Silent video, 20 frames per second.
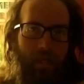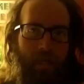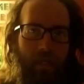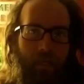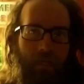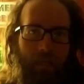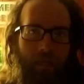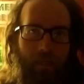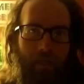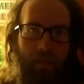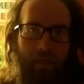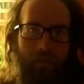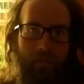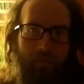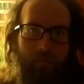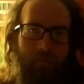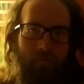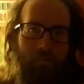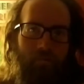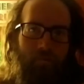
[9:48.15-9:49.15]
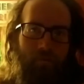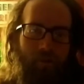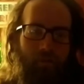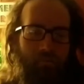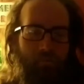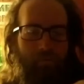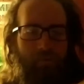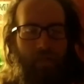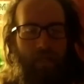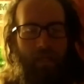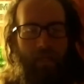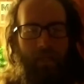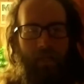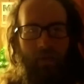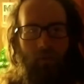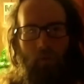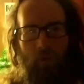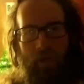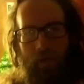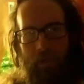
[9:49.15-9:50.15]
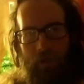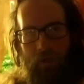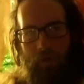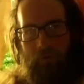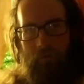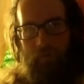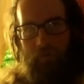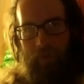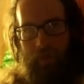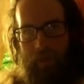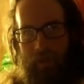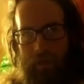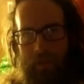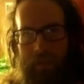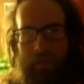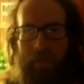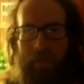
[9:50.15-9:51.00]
and I kind of am taking what I know from that